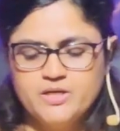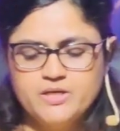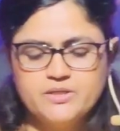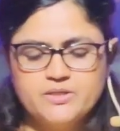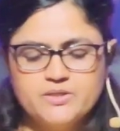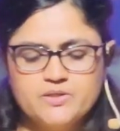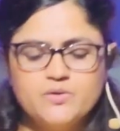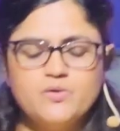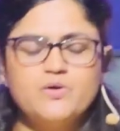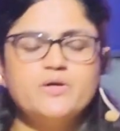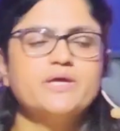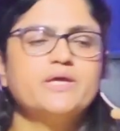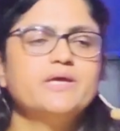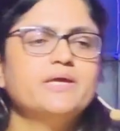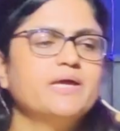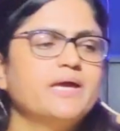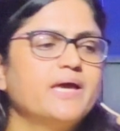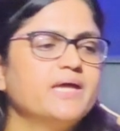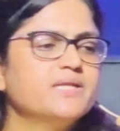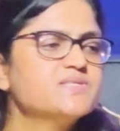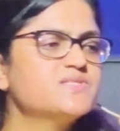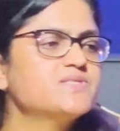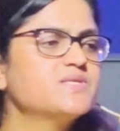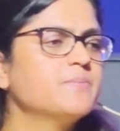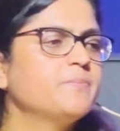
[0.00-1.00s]
You know, he
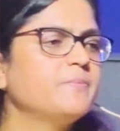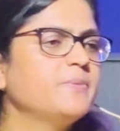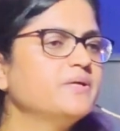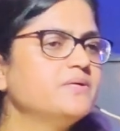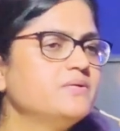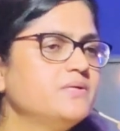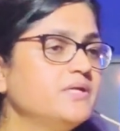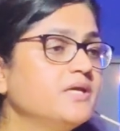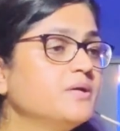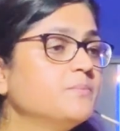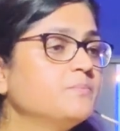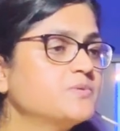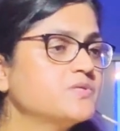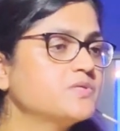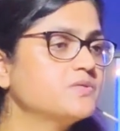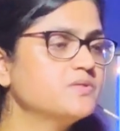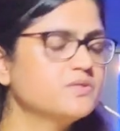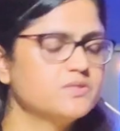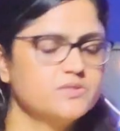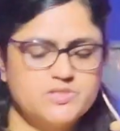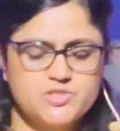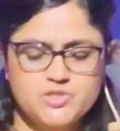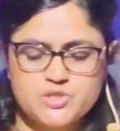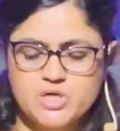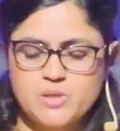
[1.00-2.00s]
ends up in deep
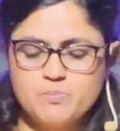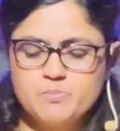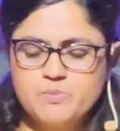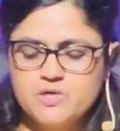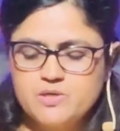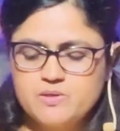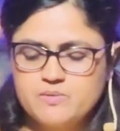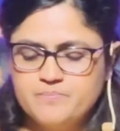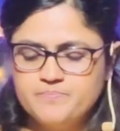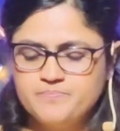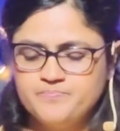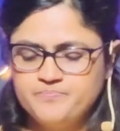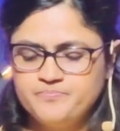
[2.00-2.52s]
trouble.